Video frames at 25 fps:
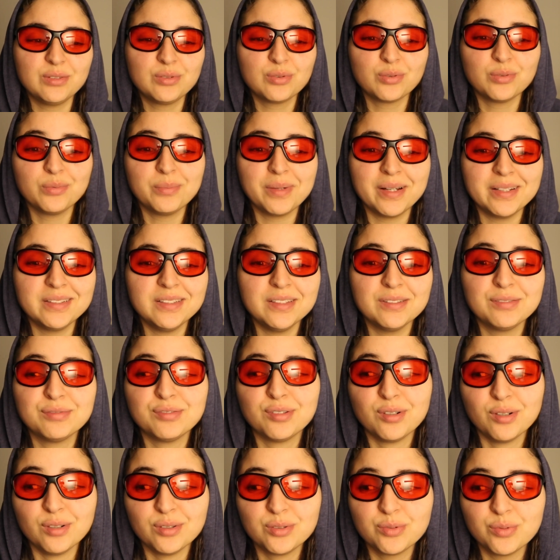to my
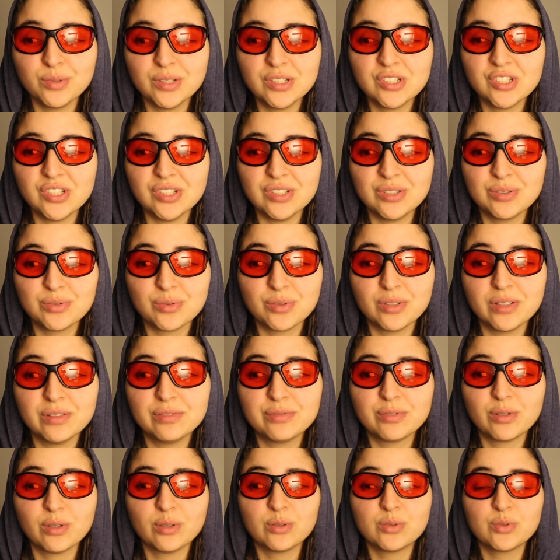default, which is to
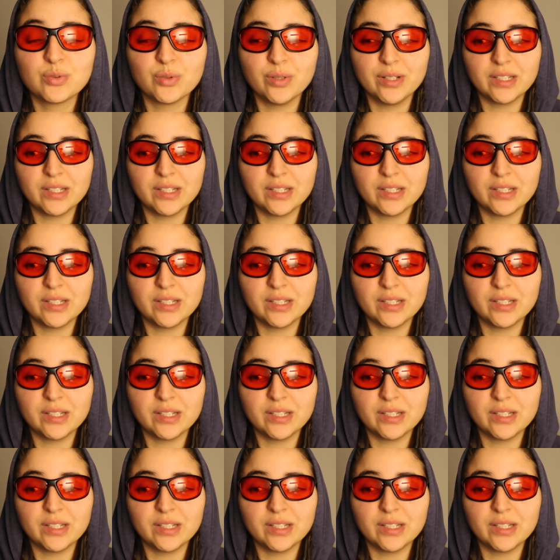default to